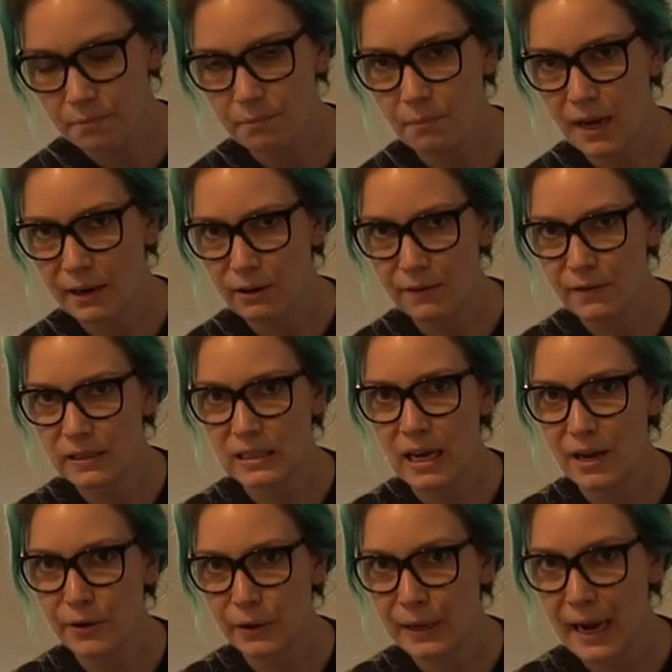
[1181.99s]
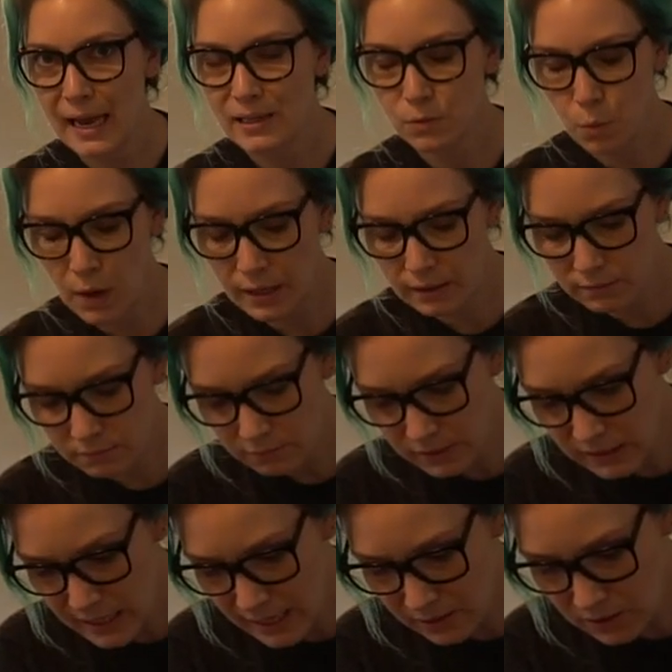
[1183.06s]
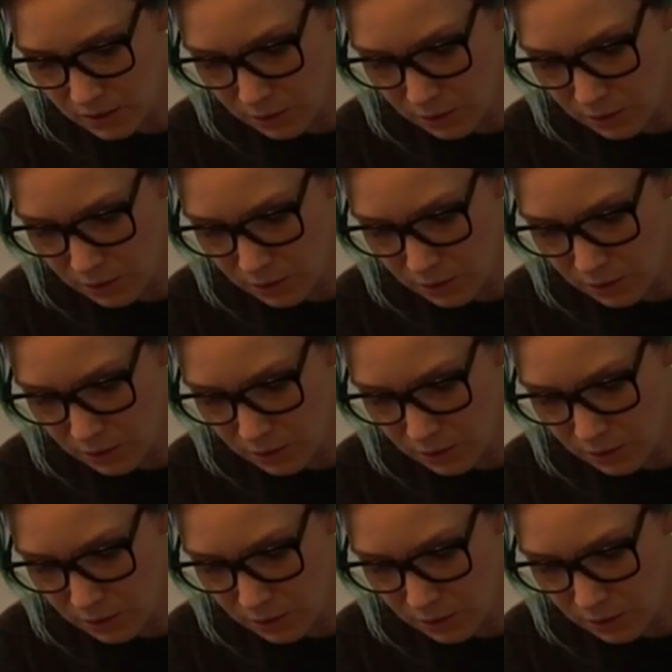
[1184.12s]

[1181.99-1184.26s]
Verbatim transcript: my graphics card only has one set,